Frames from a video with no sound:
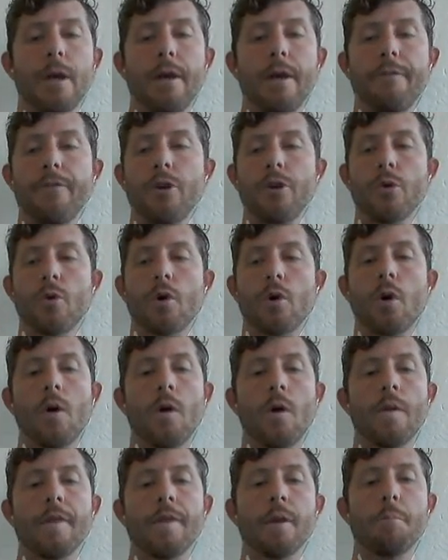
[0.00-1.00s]
If you're
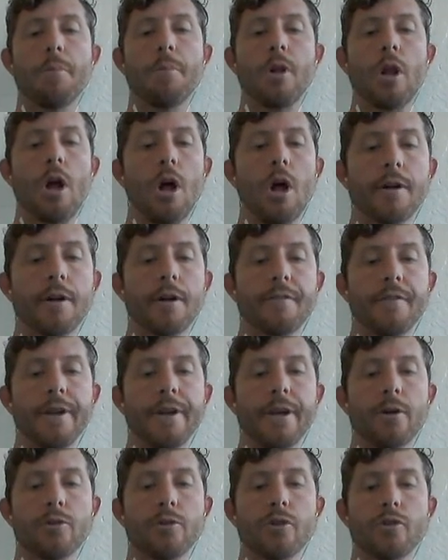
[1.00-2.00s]
on the blog video,